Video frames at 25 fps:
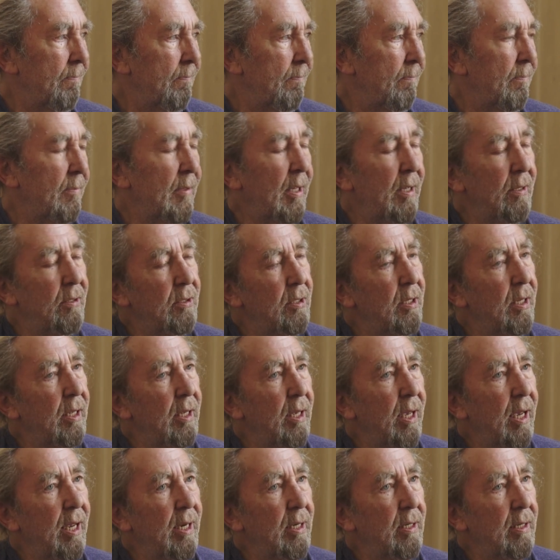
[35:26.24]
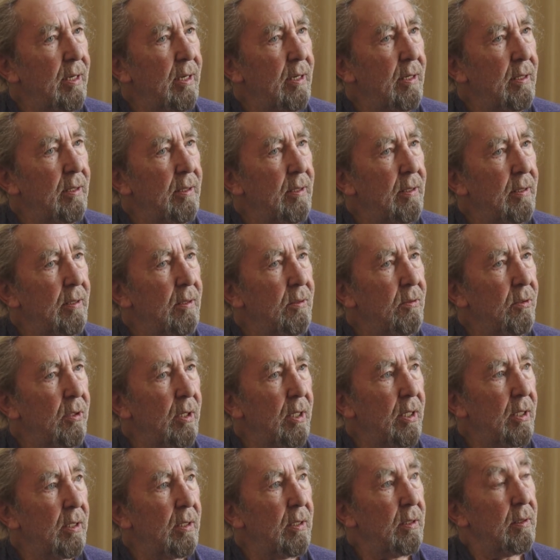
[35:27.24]
the end,
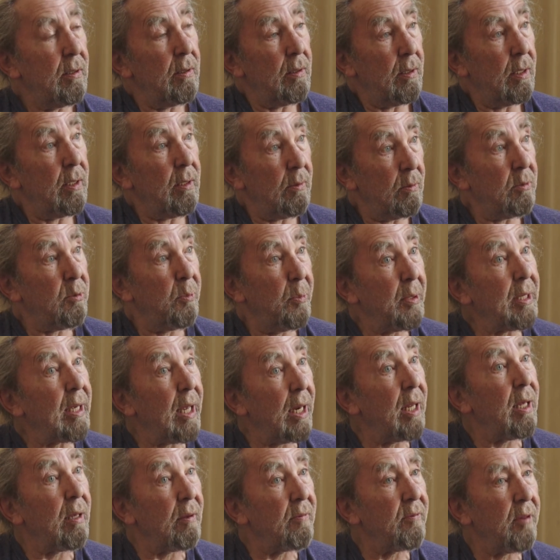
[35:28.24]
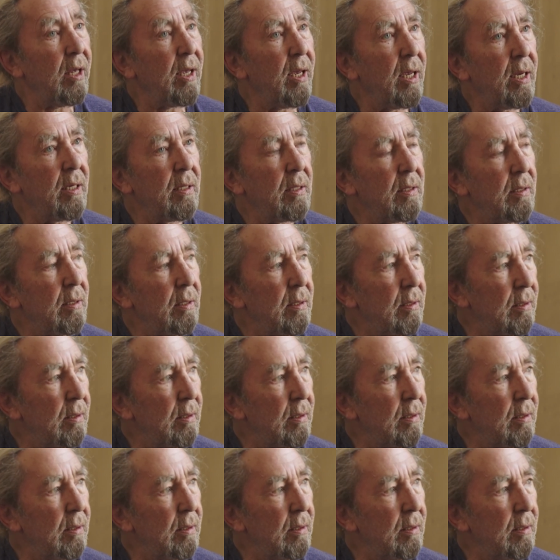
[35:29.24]
really. It was the beginning of the end.